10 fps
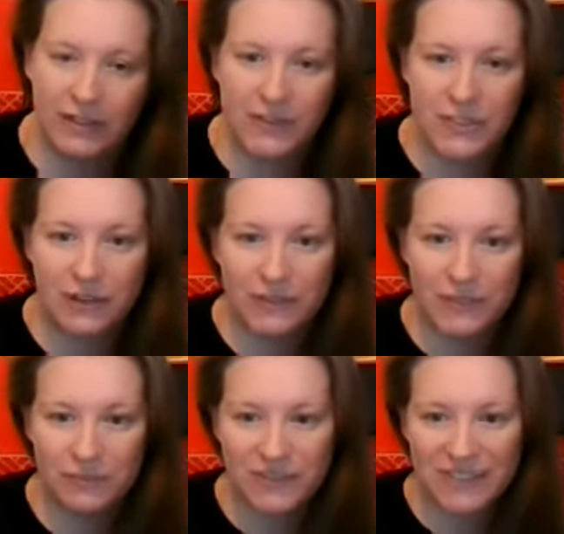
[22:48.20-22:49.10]
Give yourself
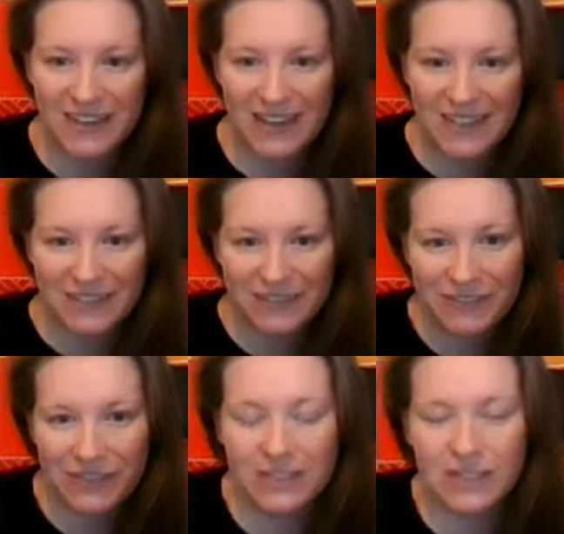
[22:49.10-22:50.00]
some sighs if
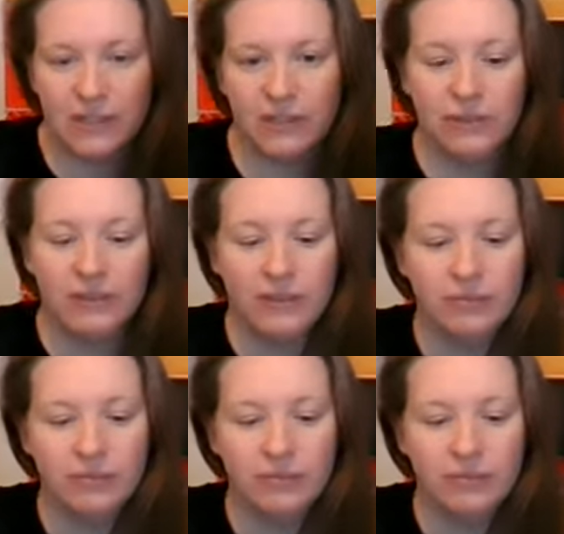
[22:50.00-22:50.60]
you need to.